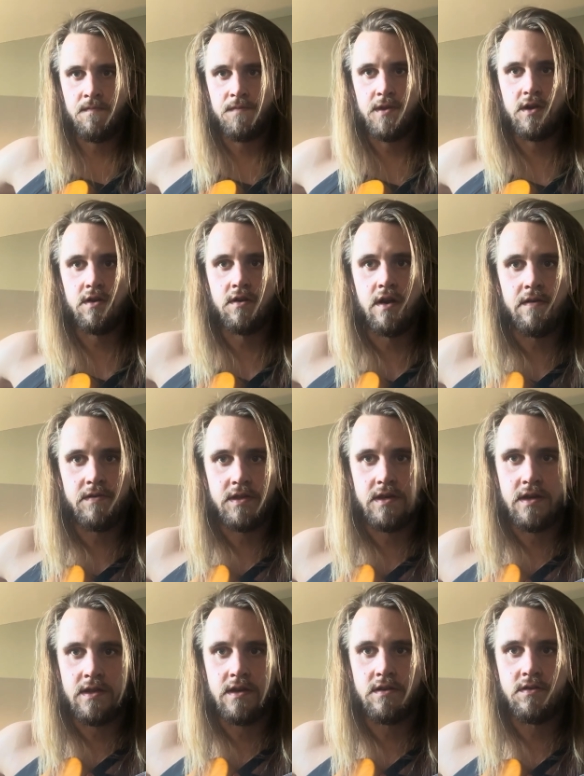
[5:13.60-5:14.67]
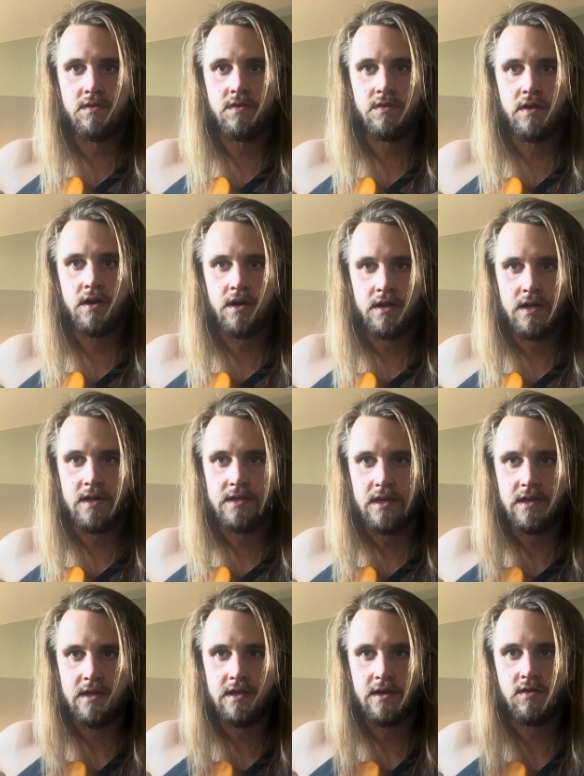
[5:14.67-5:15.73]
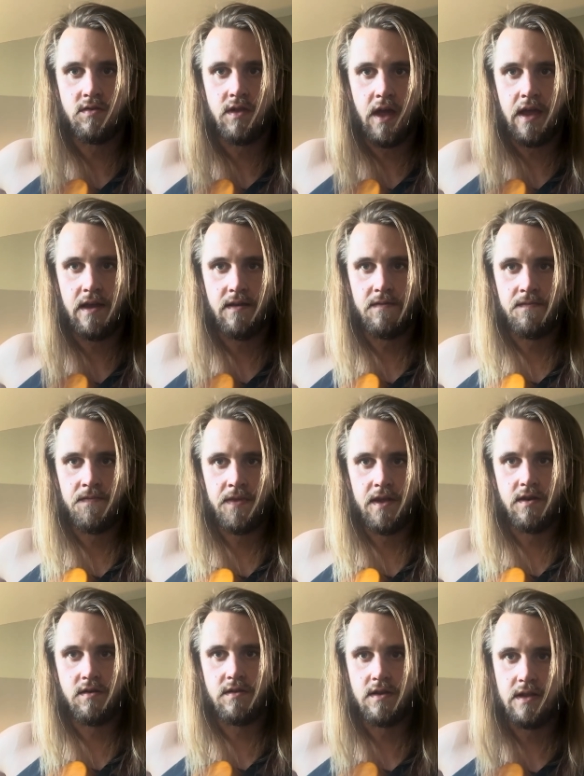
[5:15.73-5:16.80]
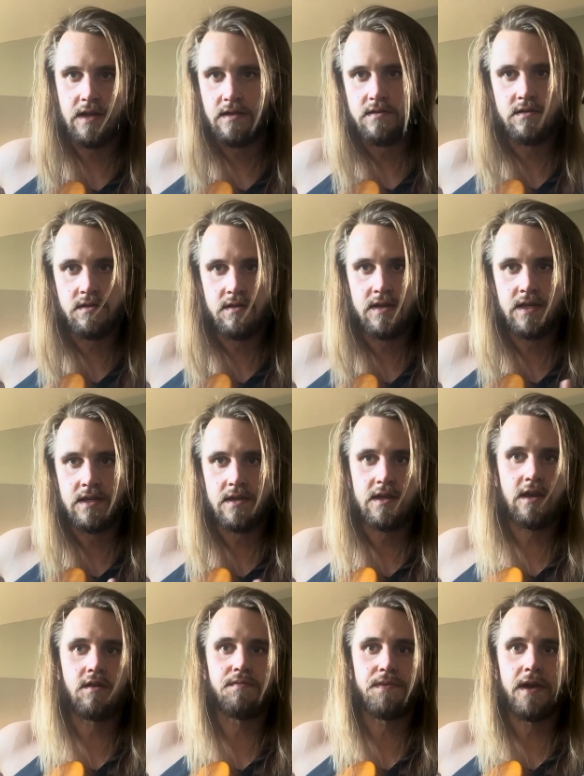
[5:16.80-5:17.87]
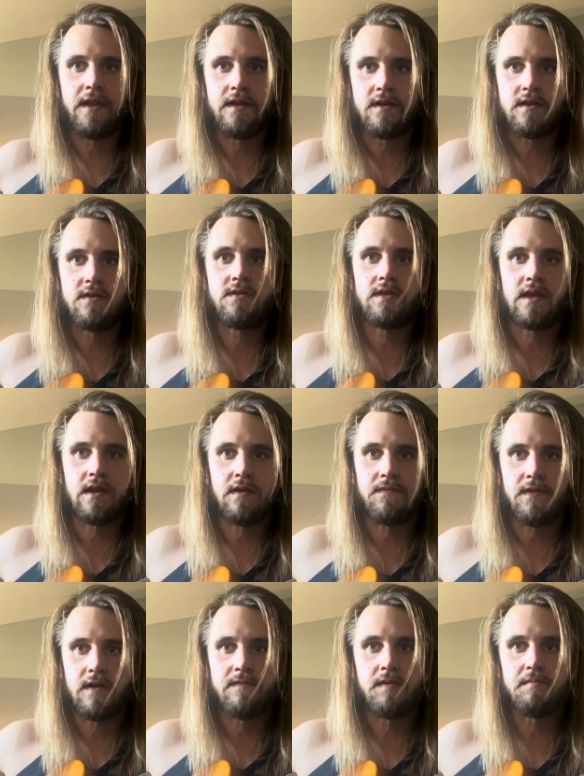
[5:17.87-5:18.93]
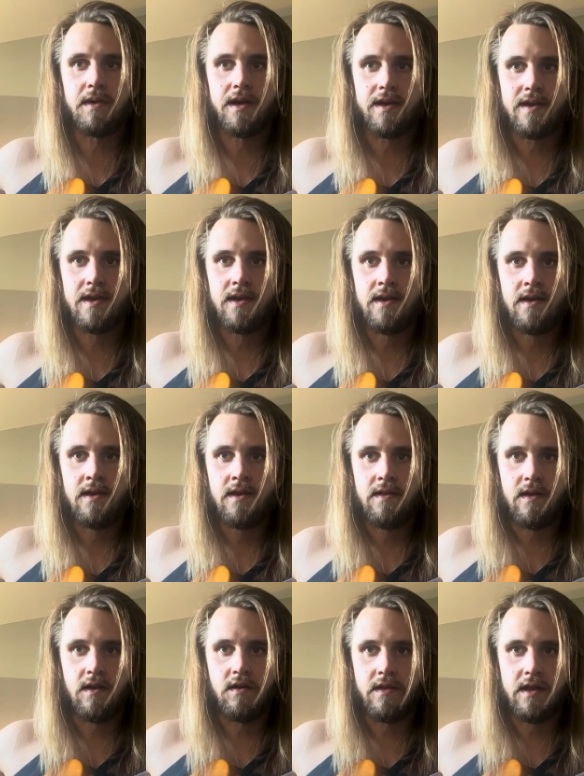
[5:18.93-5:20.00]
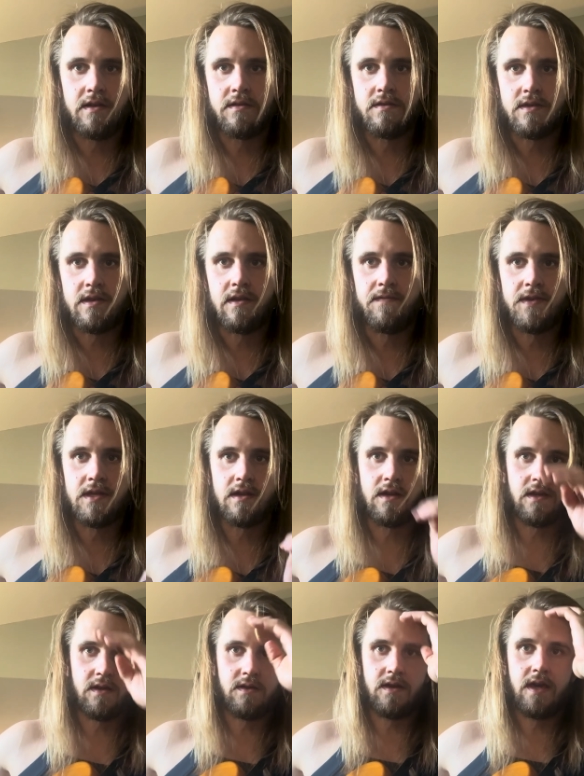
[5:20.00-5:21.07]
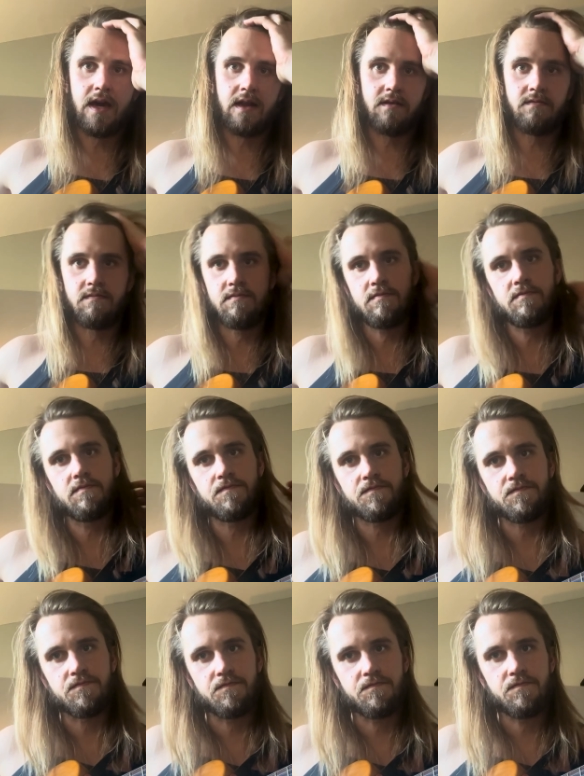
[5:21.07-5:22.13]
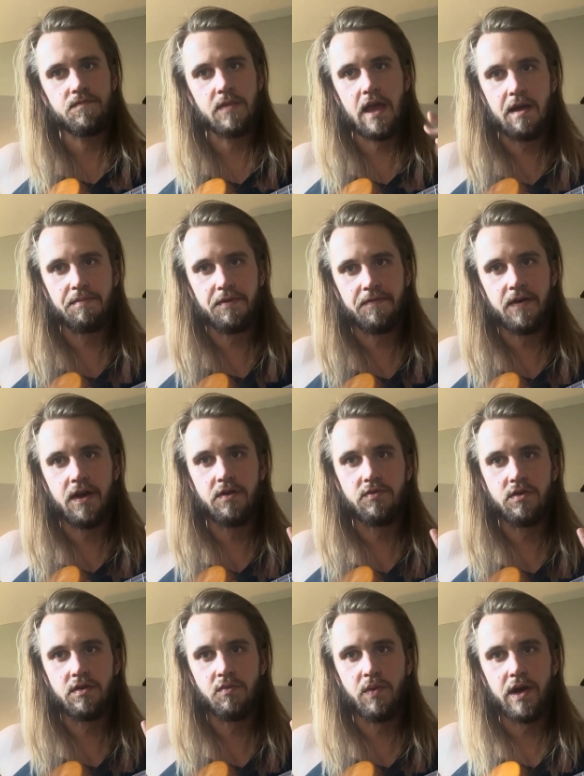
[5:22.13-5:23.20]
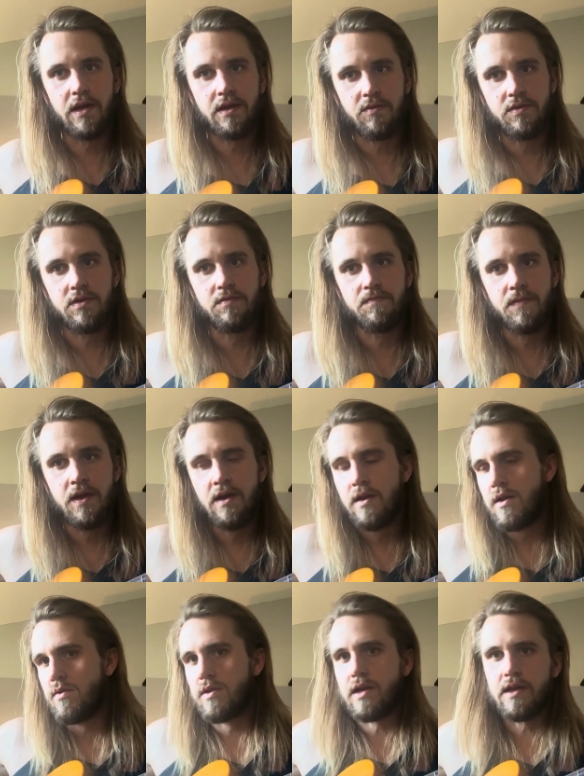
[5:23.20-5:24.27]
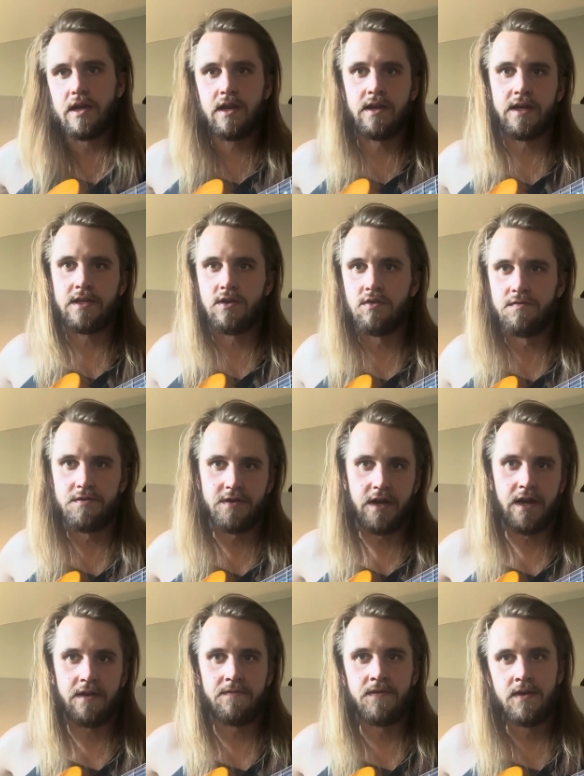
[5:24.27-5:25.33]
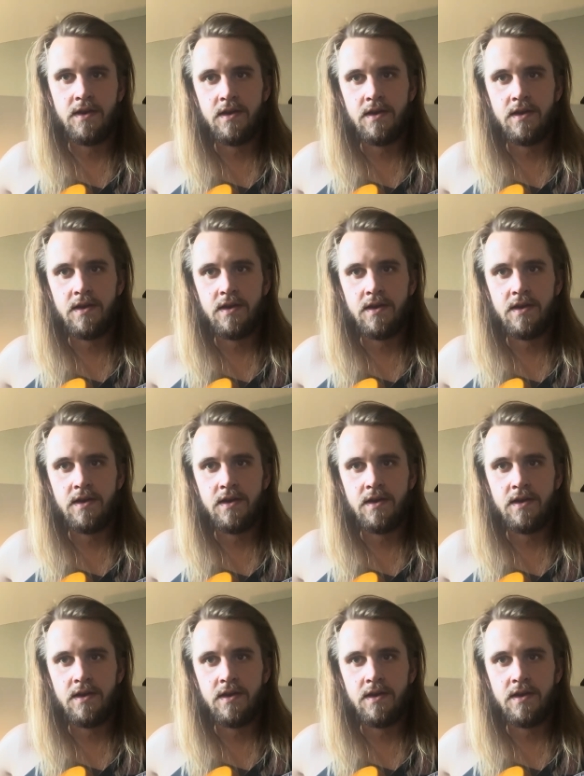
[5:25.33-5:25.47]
you hear everything that you're doing wrong because it's so like all the like little things. It's like you're playing an acoustic in front of a mic. Like all that little stuff is gonna get amplified really well. Like when you get like a nice overdrive,